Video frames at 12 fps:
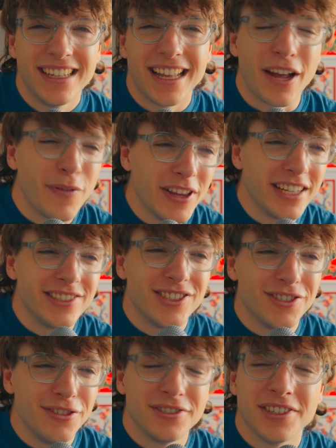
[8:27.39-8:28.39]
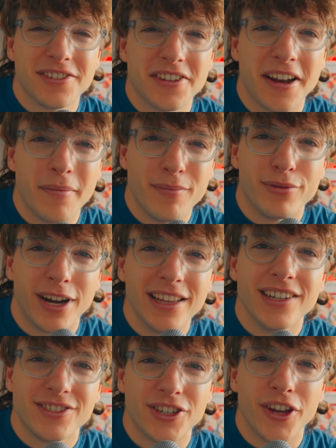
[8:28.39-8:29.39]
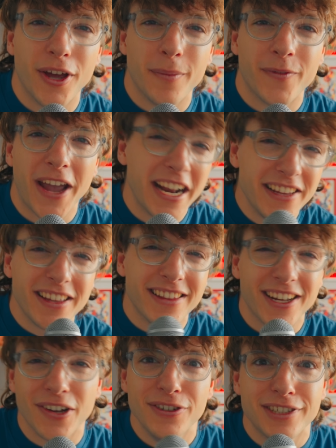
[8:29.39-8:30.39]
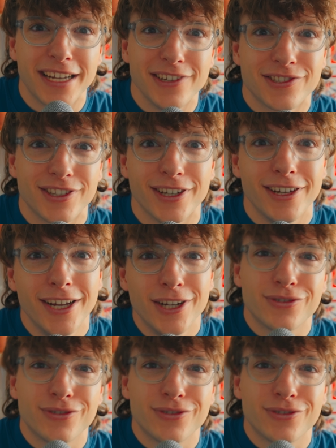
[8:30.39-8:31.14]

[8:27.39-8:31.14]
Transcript: Like, I feel like it's just used as an umbrella term for anything that goes against the